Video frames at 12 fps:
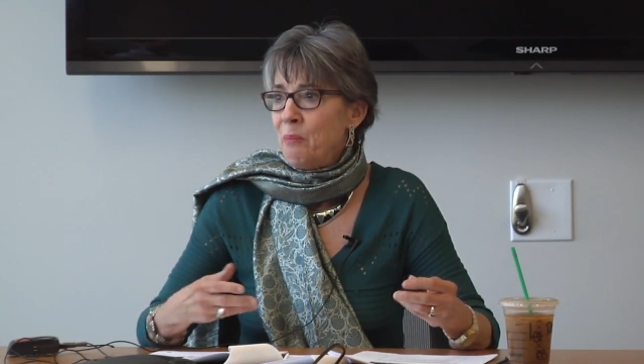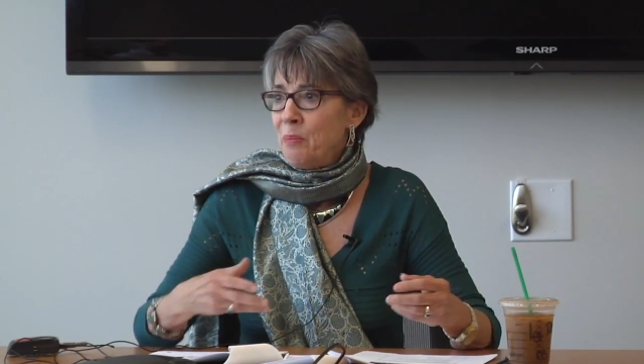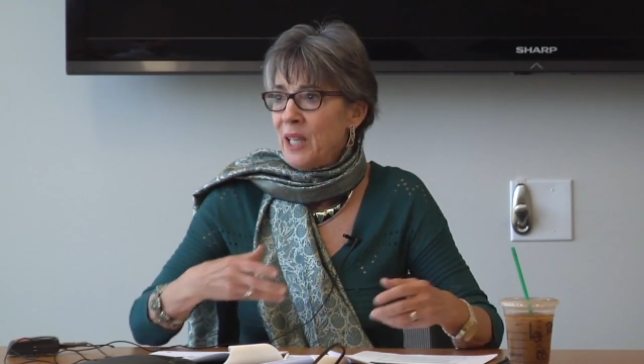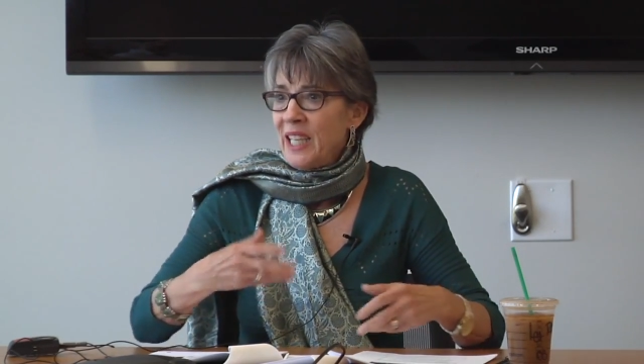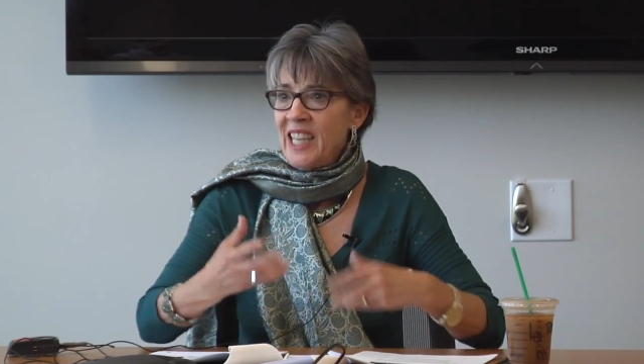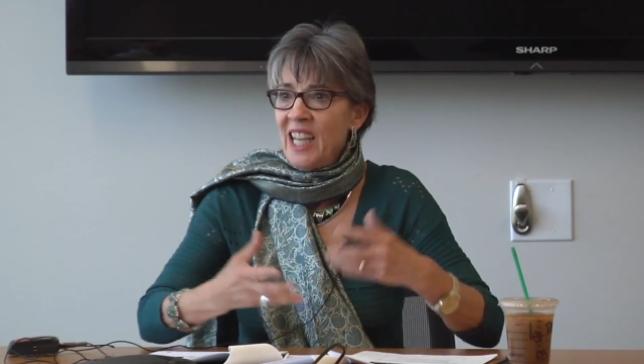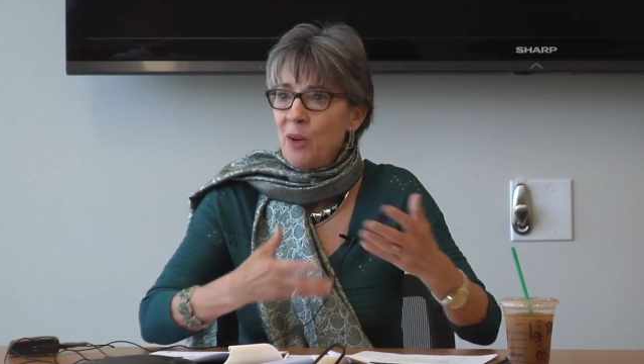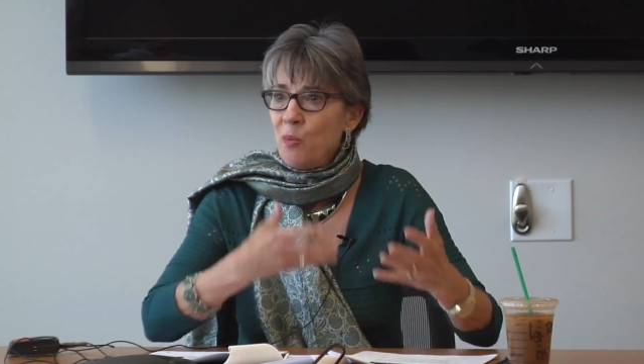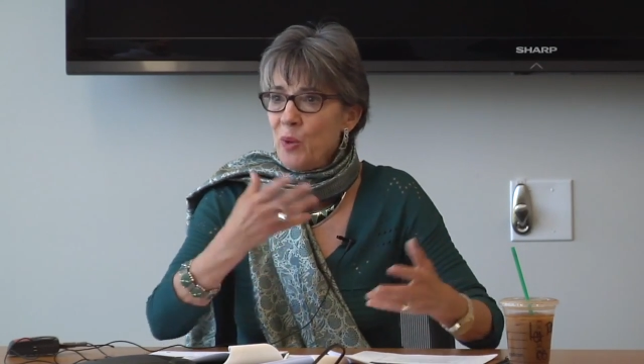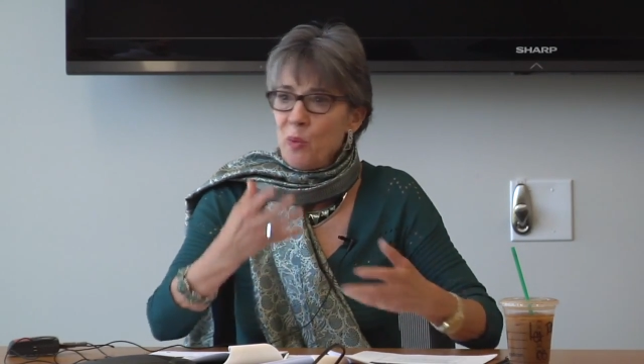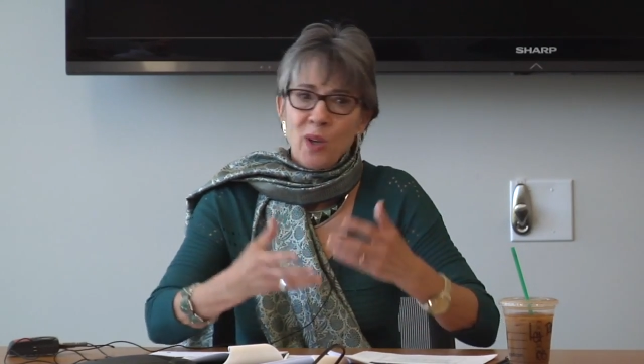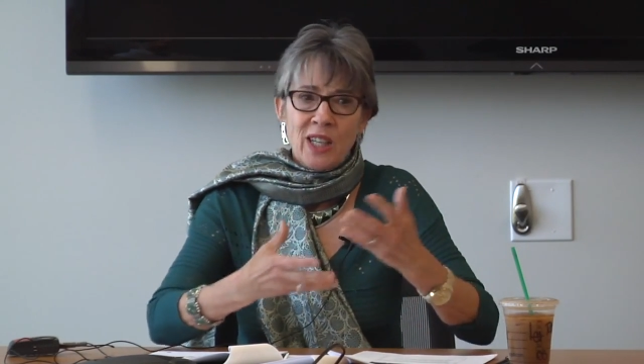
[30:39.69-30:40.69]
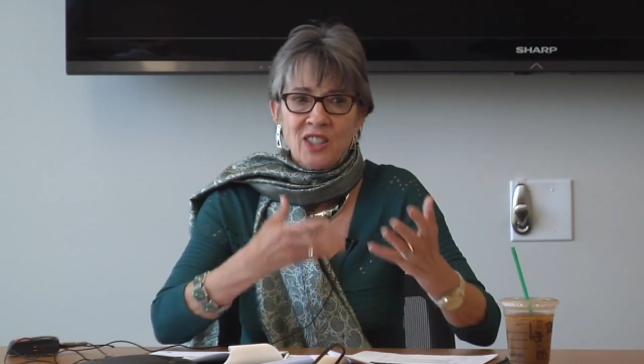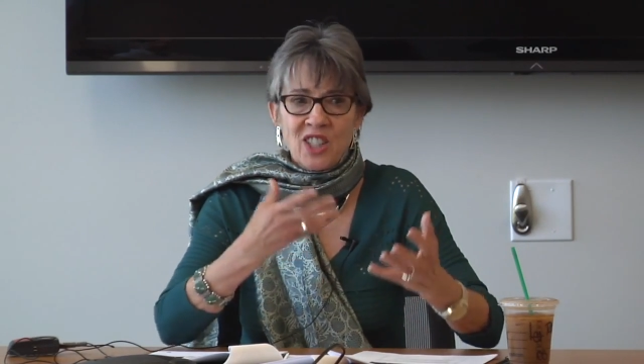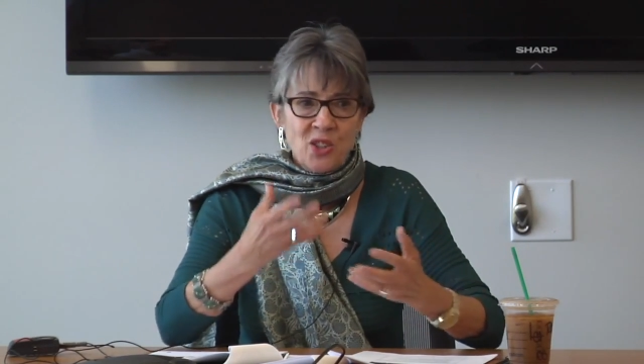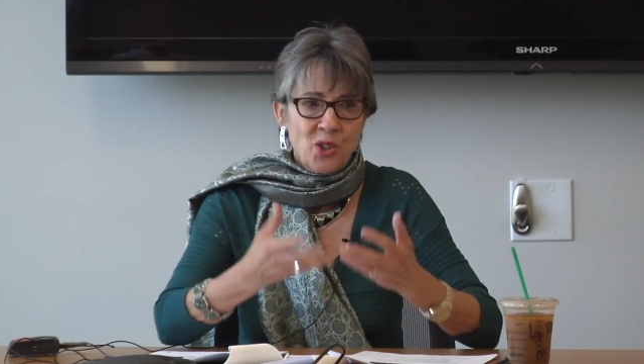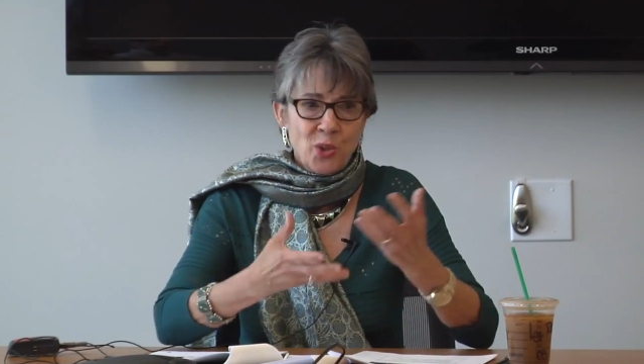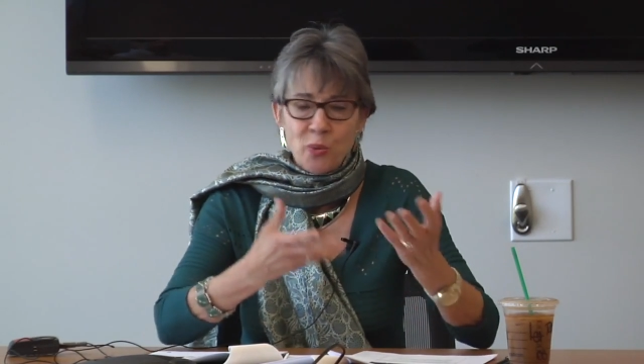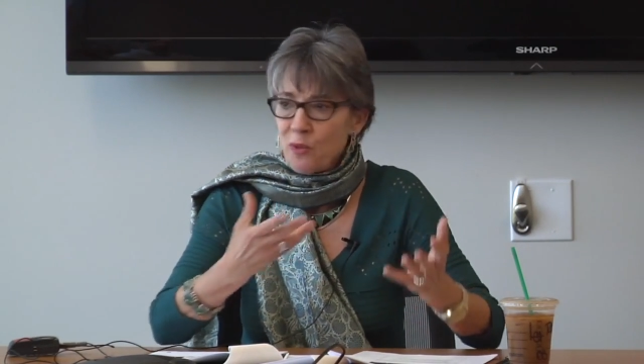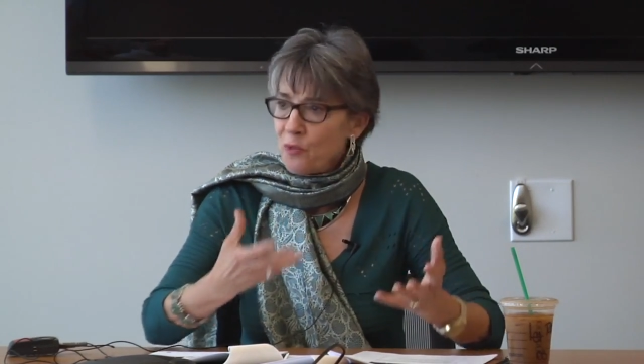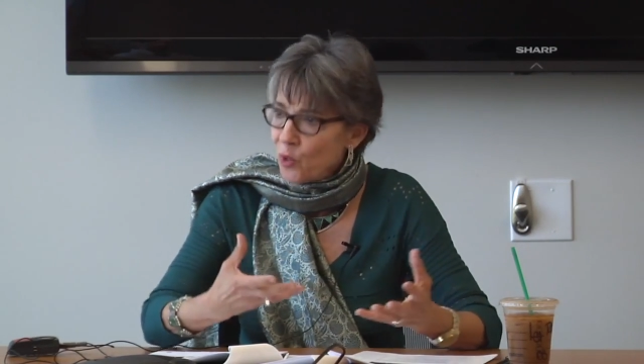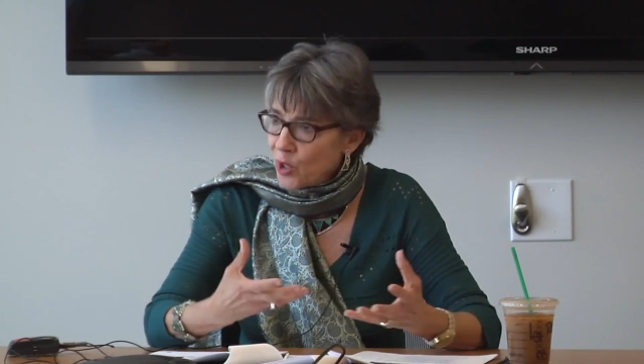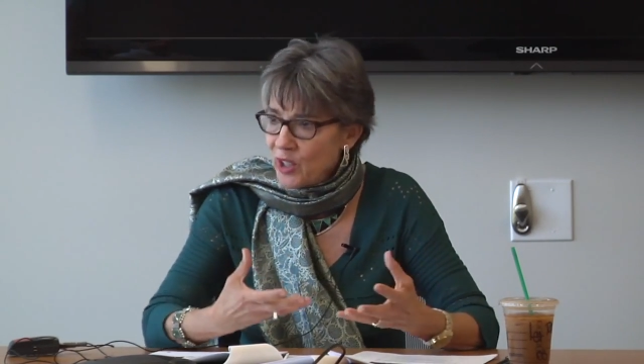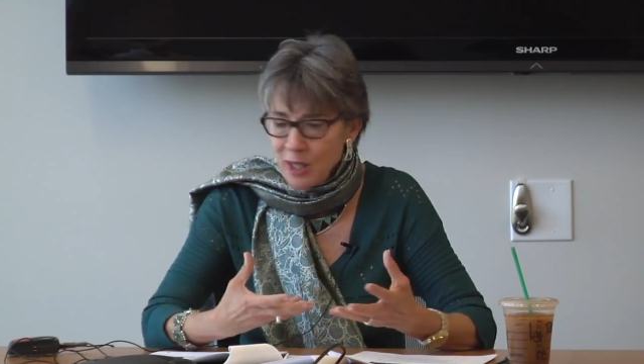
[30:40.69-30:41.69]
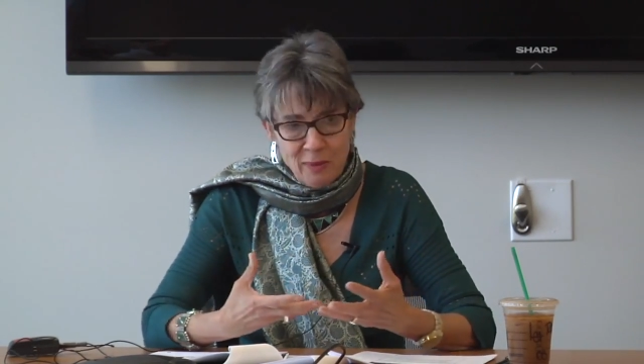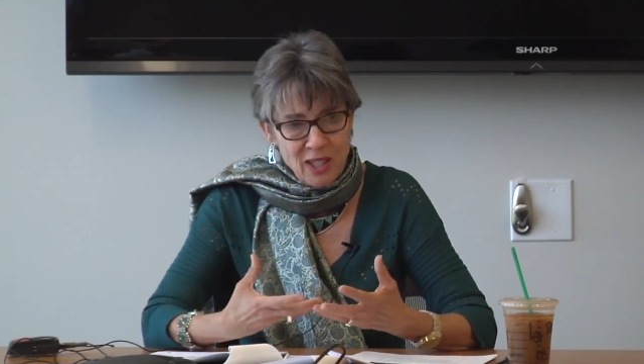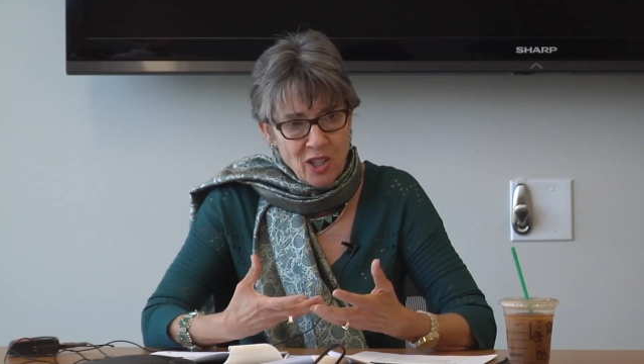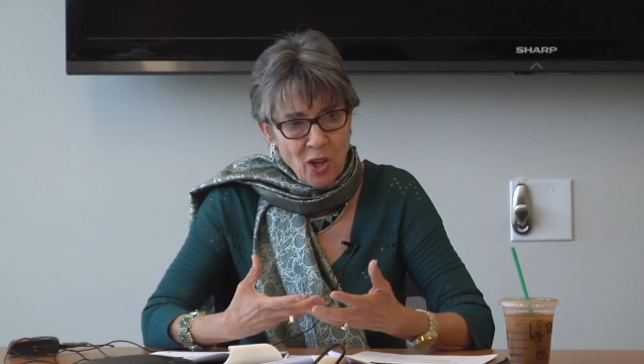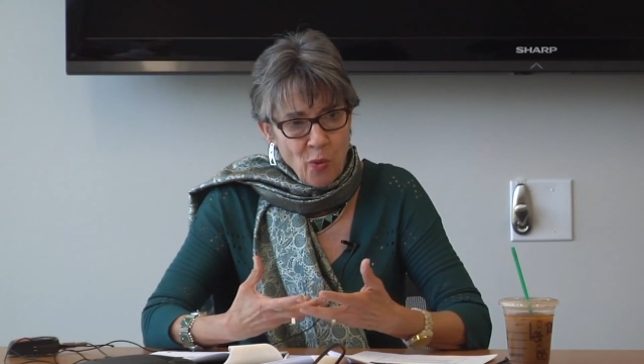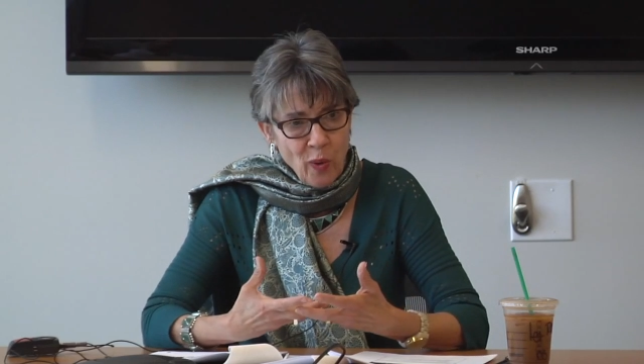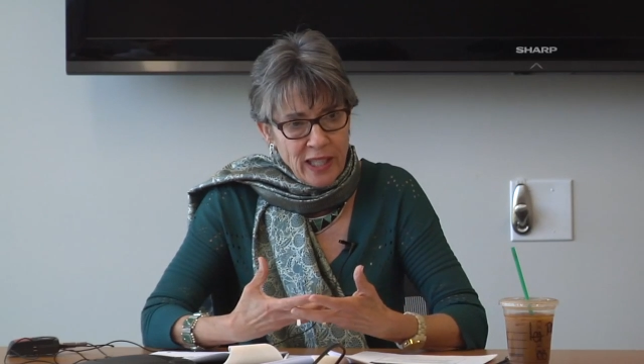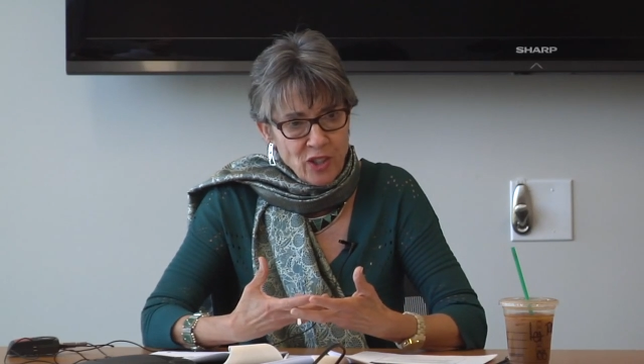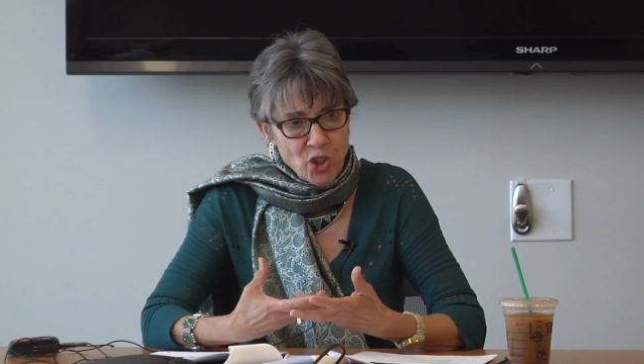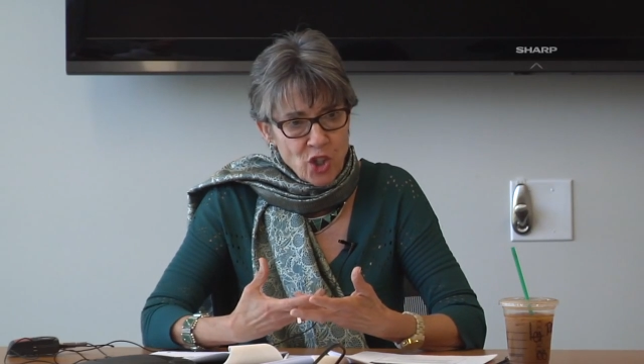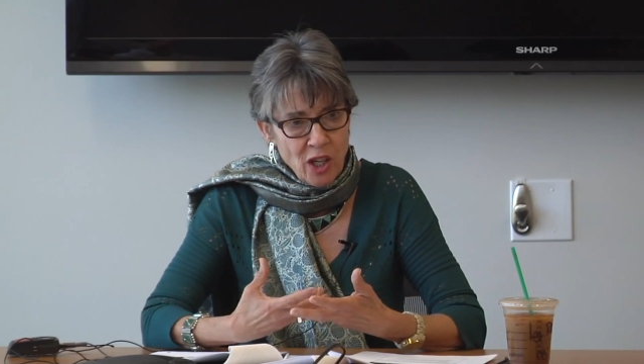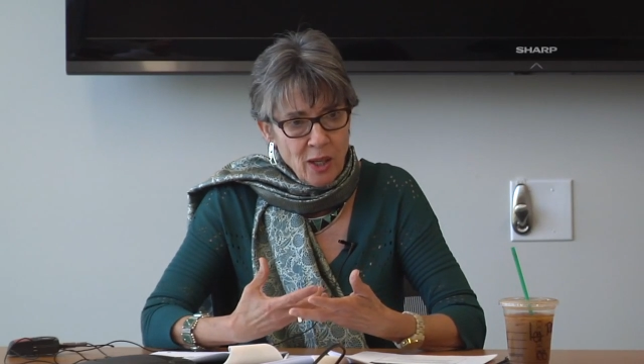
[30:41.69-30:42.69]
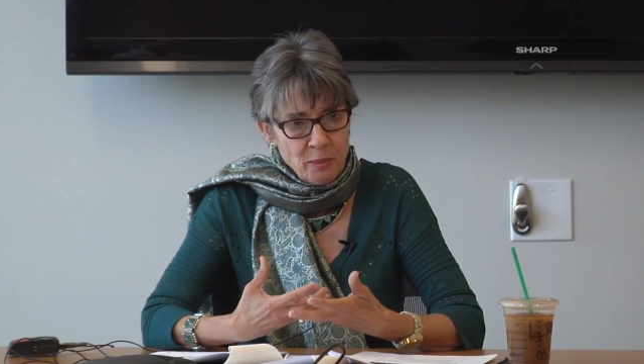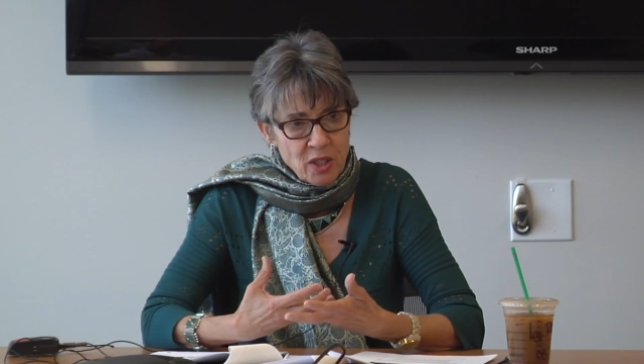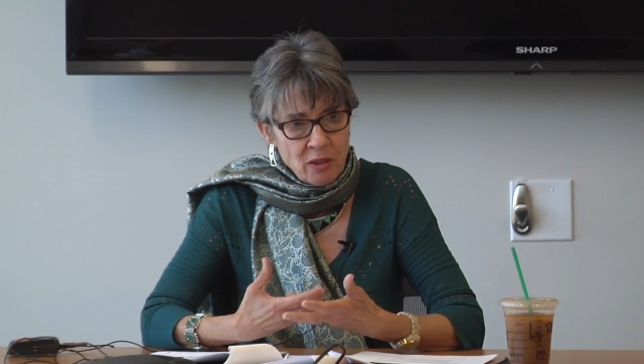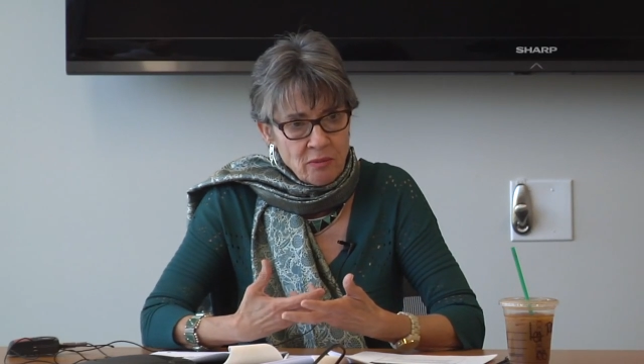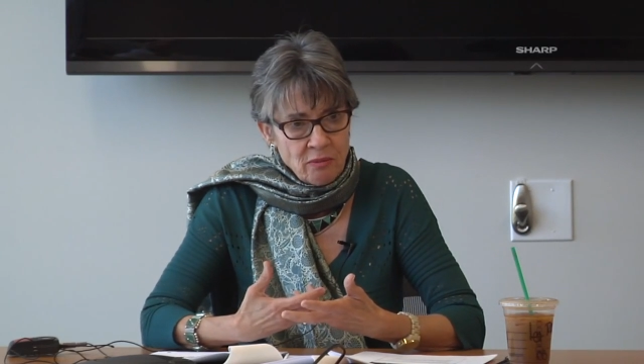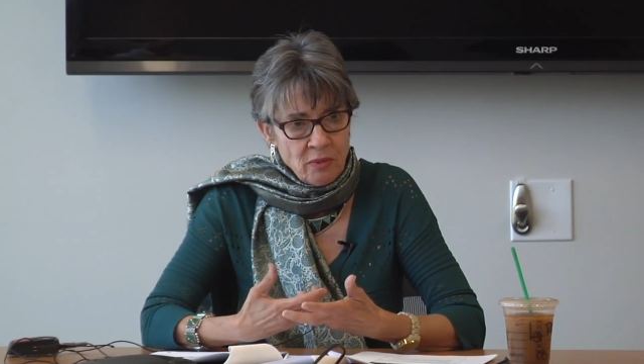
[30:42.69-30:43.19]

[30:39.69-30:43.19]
But again, we continue to refer to them as low-wage jobs.